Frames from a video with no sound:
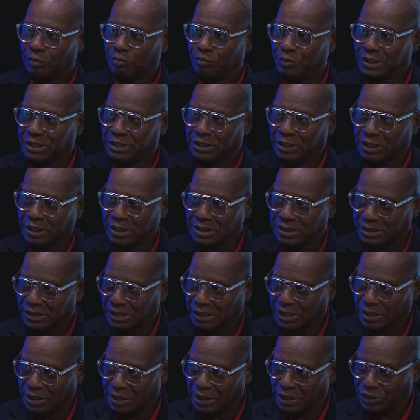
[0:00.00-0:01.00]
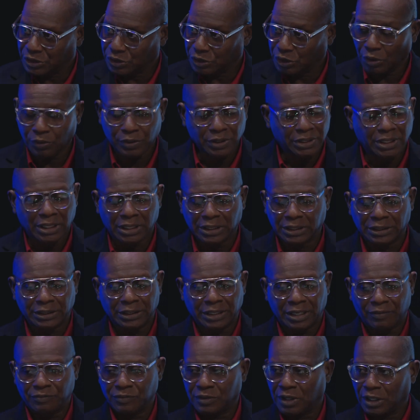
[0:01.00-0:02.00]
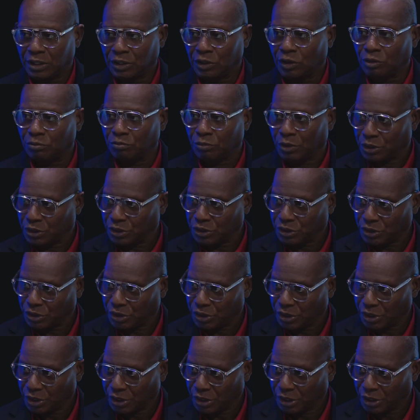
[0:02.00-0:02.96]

because historically they have not done much.